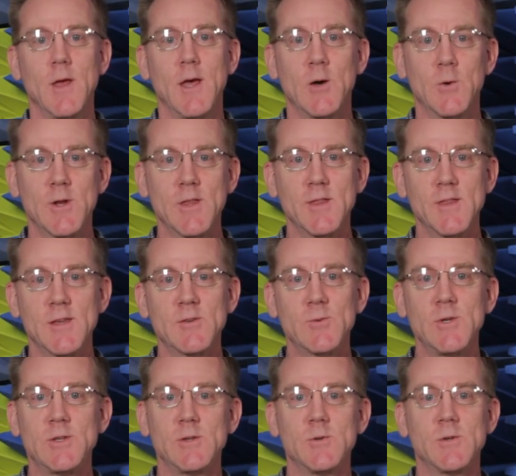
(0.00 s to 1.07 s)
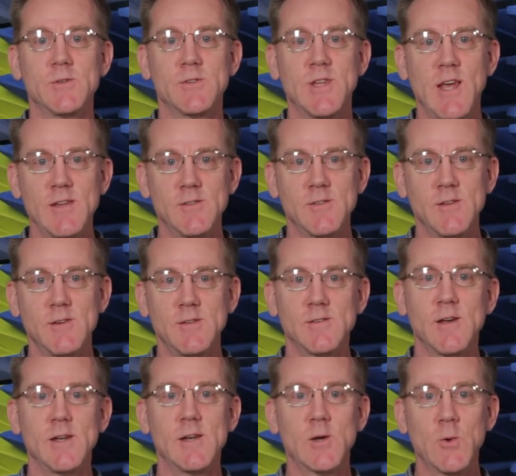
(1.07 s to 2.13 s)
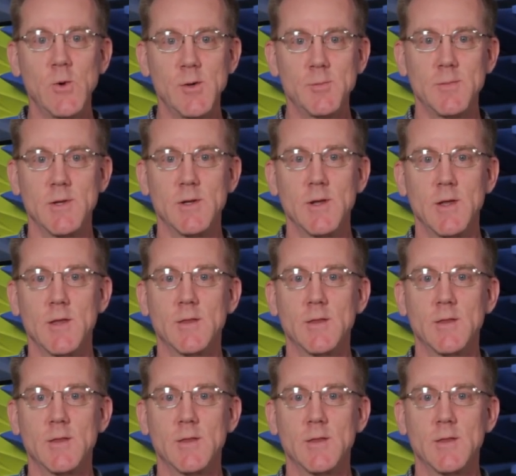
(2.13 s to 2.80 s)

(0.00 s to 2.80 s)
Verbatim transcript: And one of the things we do is test and design equipment